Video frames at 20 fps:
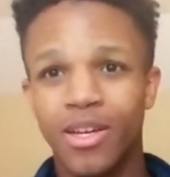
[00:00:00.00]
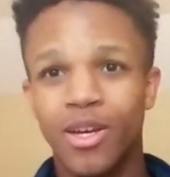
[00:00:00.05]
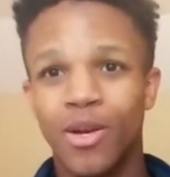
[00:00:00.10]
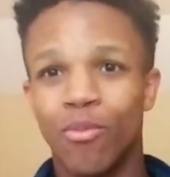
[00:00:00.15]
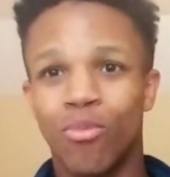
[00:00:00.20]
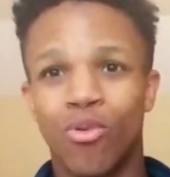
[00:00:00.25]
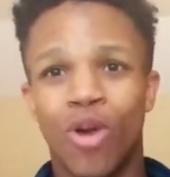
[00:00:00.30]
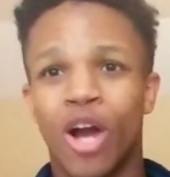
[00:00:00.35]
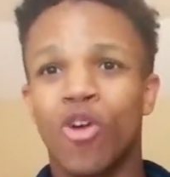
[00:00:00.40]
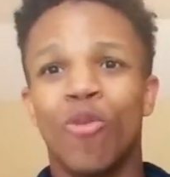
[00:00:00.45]

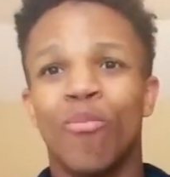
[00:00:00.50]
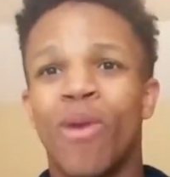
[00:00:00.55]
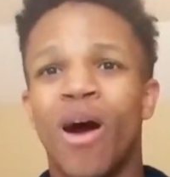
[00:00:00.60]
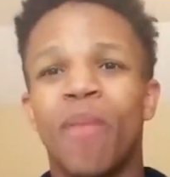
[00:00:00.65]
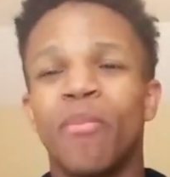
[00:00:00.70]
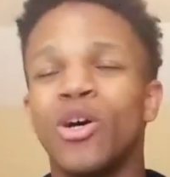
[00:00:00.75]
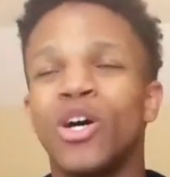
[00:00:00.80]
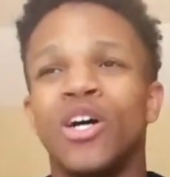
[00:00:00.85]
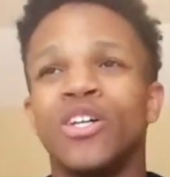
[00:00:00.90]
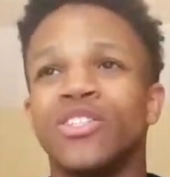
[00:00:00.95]
Barack
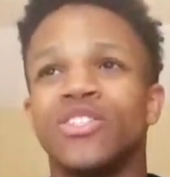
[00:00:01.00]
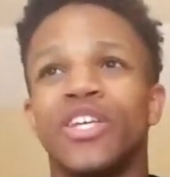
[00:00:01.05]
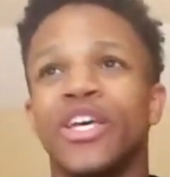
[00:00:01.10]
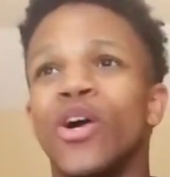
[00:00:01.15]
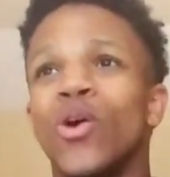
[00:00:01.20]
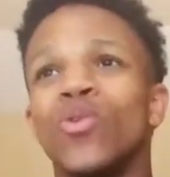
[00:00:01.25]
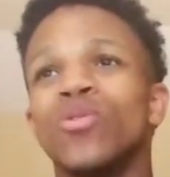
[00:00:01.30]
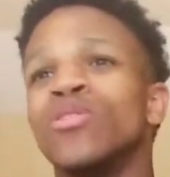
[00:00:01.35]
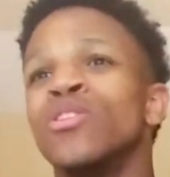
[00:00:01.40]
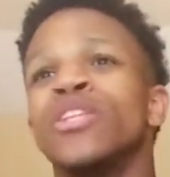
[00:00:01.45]
Obama,
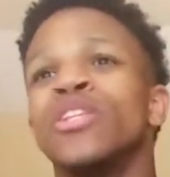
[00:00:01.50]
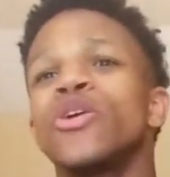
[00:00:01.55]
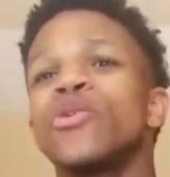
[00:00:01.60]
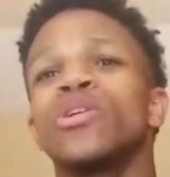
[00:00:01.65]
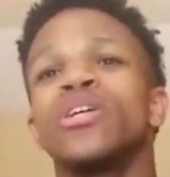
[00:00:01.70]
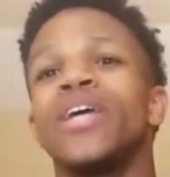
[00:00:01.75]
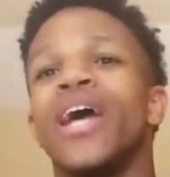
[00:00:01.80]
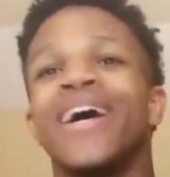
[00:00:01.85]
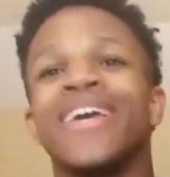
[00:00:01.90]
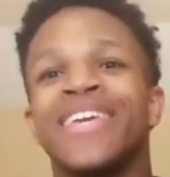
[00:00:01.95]
until
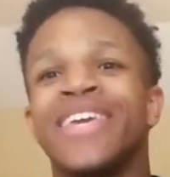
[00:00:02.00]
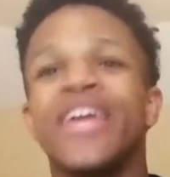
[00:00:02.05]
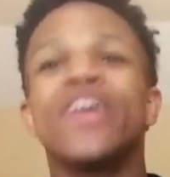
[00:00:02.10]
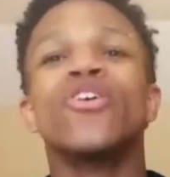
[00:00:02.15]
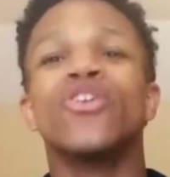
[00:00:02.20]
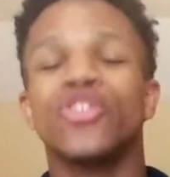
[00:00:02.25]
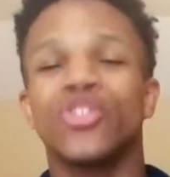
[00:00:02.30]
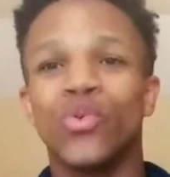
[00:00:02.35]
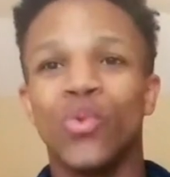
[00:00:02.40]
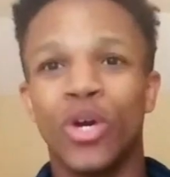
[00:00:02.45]
literally a year
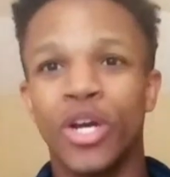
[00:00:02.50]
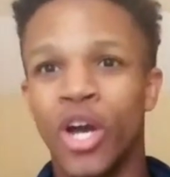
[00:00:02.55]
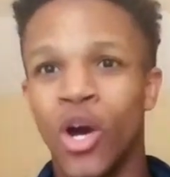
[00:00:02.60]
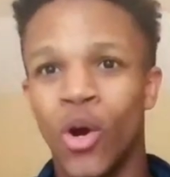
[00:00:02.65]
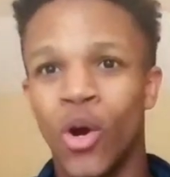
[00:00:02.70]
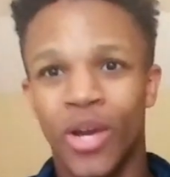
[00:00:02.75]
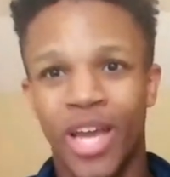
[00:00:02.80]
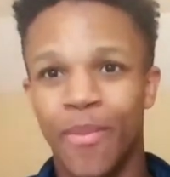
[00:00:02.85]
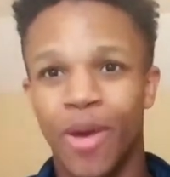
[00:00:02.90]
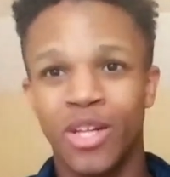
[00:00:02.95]
or two ago,
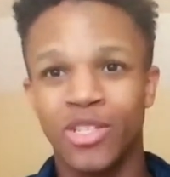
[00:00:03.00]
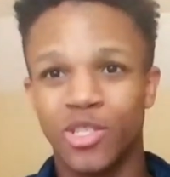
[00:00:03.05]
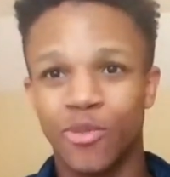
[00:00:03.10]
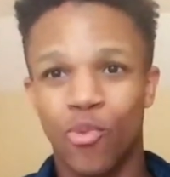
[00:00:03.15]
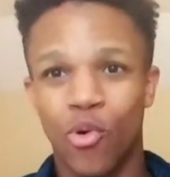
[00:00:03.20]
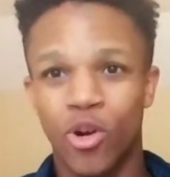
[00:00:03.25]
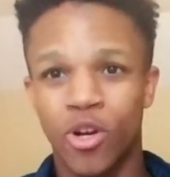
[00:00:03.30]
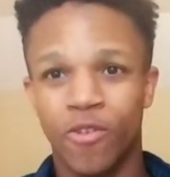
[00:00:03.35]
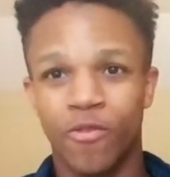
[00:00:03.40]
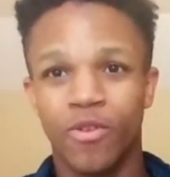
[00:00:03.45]
came out in
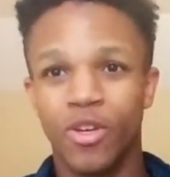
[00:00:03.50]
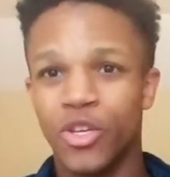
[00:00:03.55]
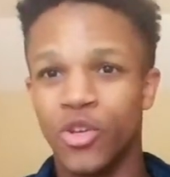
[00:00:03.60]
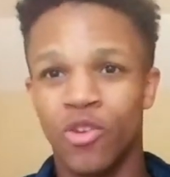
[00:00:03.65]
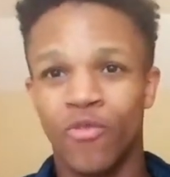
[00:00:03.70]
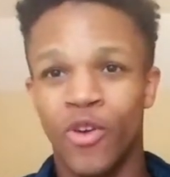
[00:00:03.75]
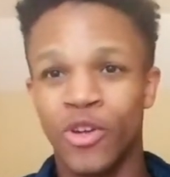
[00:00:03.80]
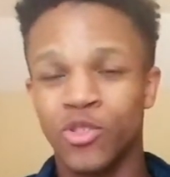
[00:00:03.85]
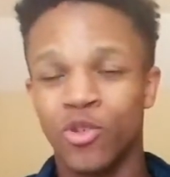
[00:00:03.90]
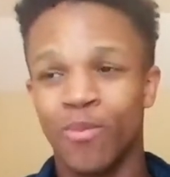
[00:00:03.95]
support of
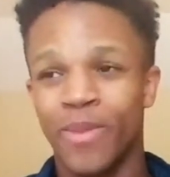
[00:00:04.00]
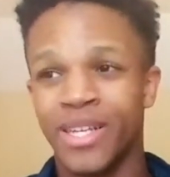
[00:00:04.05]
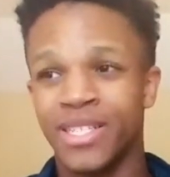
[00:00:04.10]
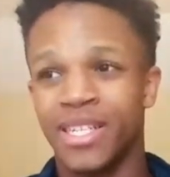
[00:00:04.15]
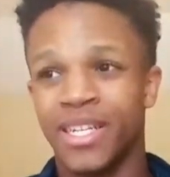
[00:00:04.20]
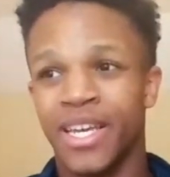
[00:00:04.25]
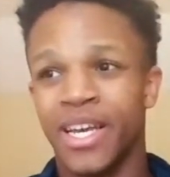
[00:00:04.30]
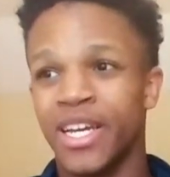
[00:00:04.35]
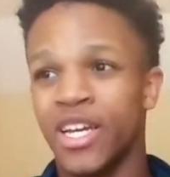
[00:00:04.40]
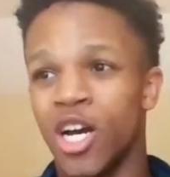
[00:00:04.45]
universal
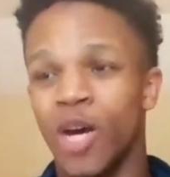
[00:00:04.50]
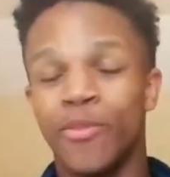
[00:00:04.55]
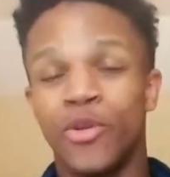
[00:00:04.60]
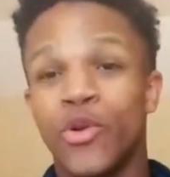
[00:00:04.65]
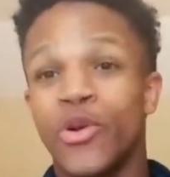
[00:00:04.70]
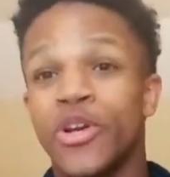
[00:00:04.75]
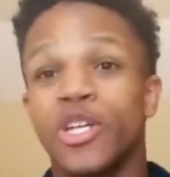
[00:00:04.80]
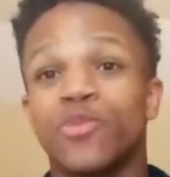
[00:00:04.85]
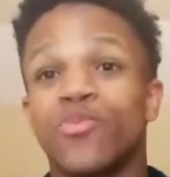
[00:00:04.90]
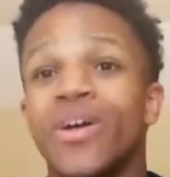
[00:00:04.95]
basic income.
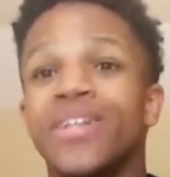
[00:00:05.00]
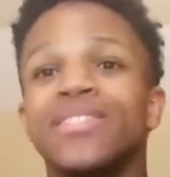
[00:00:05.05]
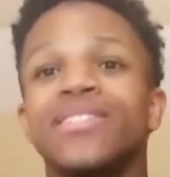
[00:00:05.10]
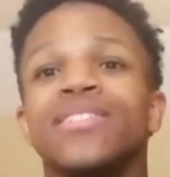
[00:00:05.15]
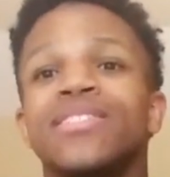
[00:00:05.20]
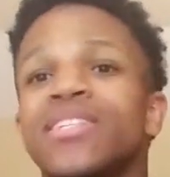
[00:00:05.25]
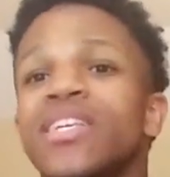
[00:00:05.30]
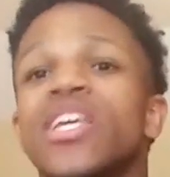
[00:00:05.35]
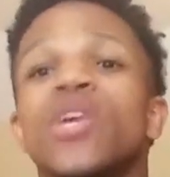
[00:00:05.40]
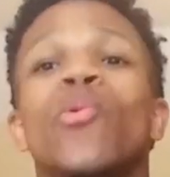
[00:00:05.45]
During his
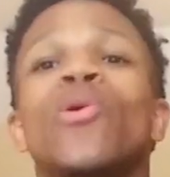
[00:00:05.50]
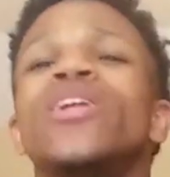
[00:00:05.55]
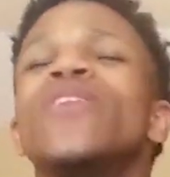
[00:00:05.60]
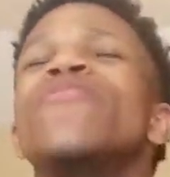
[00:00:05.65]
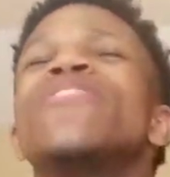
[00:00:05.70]
presidency, he would have